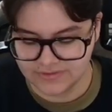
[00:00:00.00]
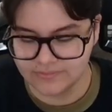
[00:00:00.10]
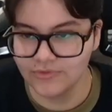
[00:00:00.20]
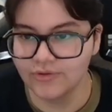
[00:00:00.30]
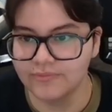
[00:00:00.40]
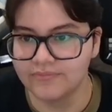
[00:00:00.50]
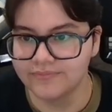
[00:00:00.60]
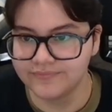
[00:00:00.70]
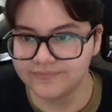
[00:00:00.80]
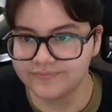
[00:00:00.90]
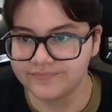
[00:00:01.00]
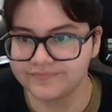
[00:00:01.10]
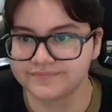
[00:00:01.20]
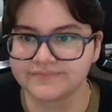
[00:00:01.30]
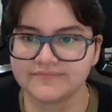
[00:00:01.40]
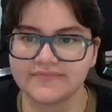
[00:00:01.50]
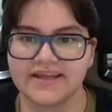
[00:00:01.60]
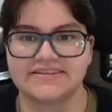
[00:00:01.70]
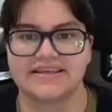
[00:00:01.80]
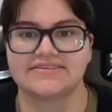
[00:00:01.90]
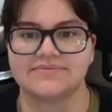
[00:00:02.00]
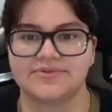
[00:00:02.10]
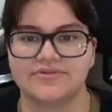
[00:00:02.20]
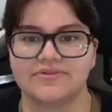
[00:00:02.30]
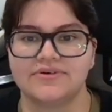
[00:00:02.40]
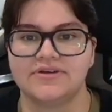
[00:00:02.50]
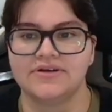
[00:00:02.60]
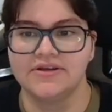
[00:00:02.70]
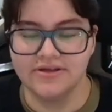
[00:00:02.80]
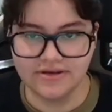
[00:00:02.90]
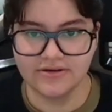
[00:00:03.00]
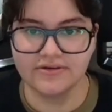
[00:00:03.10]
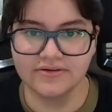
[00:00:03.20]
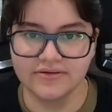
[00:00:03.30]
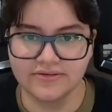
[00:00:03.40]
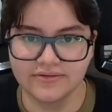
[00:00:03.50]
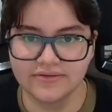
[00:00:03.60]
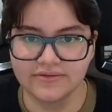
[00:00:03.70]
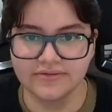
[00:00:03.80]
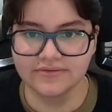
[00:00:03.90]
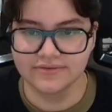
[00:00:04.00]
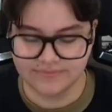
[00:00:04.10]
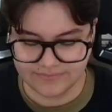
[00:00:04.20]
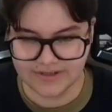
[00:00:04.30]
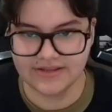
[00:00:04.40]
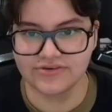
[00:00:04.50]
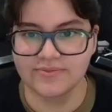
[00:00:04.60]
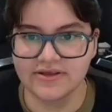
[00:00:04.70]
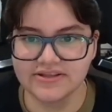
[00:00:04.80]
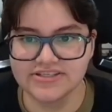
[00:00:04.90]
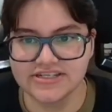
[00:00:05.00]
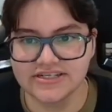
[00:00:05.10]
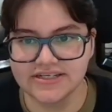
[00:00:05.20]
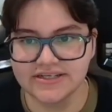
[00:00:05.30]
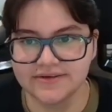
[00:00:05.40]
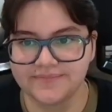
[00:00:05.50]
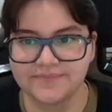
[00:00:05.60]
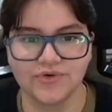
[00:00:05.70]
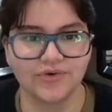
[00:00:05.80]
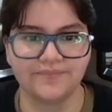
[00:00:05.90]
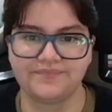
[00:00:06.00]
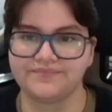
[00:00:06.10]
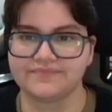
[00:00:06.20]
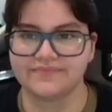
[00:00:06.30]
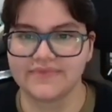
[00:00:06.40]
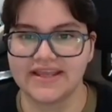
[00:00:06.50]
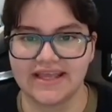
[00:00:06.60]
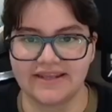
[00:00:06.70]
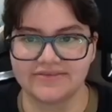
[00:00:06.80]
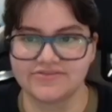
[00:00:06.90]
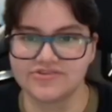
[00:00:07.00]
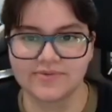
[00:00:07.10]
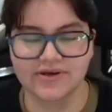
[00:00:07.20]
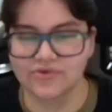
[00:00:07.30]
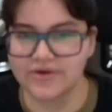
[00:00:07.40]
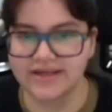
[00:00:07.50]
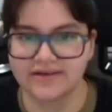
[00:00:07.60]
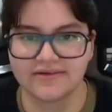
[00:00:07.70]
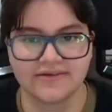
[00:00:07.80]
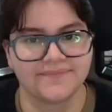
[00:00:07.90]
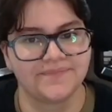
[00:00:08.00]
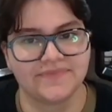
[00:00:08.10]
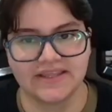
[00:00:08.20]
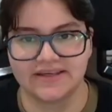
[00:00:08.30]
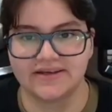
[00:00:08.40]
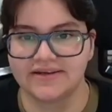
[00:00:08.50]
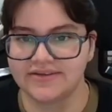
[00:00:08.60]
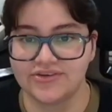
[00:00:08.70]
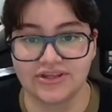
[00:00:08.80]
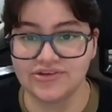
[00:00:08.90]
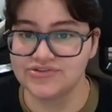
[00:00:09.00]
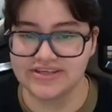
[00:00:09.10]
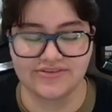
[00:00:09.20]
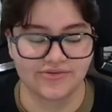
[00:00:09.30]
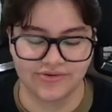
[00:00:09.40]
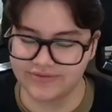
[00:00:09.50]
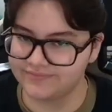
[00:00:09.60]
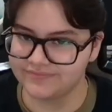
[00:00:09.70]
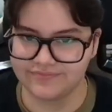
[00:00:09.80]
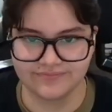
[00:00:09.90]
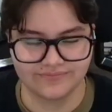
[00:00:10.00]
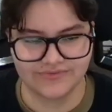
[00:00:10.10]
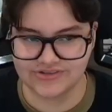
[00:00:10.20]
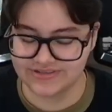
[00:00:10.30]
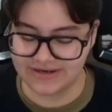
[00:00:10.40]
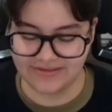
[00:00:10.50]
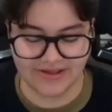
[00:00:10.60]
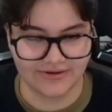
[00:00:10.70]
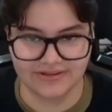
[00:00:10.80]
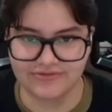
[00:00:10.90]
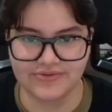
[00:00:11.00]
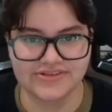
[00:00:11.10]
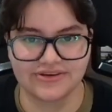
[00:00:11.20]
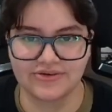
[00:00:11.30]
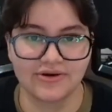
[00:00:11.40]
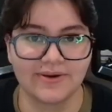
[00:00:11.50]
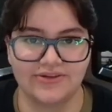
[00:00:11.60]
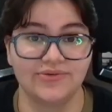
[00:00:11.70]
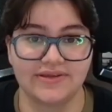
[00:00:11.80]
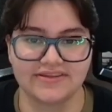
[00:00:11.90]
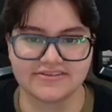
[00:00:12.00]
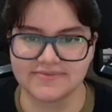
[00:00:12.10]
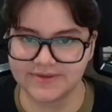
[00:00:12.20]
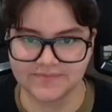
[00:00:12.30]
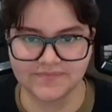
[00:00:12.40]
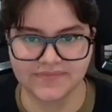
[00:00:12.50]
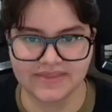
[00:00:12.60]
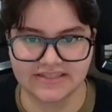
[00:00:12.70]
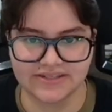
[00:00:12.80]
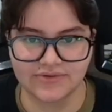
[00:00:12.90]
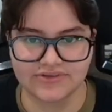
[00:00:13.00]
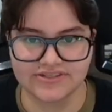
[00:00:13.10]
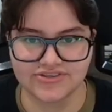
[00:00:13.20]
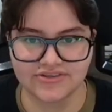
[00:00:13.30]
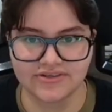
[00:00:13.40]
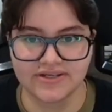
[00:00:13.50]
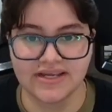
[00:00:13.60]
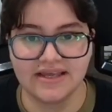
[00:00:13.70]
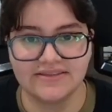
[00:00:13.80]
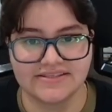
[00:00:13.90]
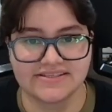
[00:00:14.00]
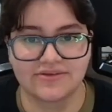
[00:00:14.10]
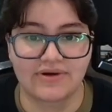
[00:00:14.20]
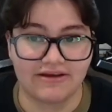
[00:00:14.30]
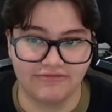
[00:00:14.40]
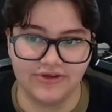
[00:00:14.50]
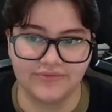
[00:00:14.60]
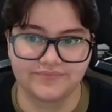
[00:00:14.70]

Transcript: Boom. It's that simple. Oh, my anthropology. Boom. Again, super quick. You can use either or. There's a lot of different ways you can go about doing this, but that's a quick switcher. This is the graph view,